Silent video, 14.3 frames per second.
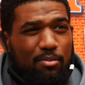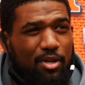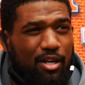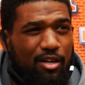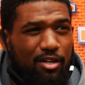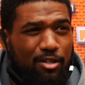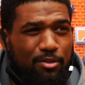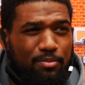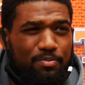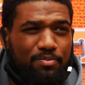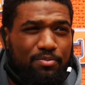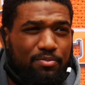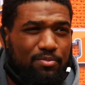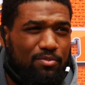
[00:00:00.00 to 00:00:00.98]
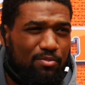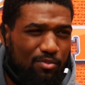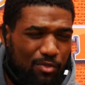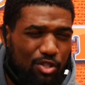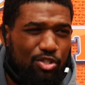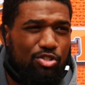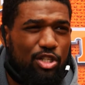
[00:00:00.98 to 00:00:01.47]
But um,
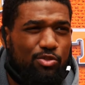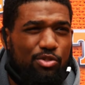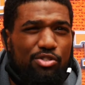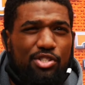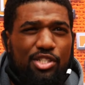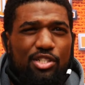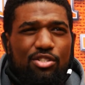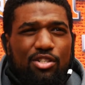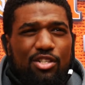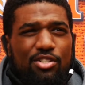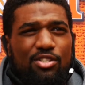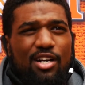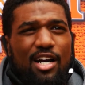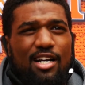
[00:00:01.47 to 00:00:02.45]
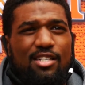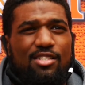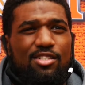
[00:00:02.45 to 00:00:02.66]
trust what you see, trust your eyes,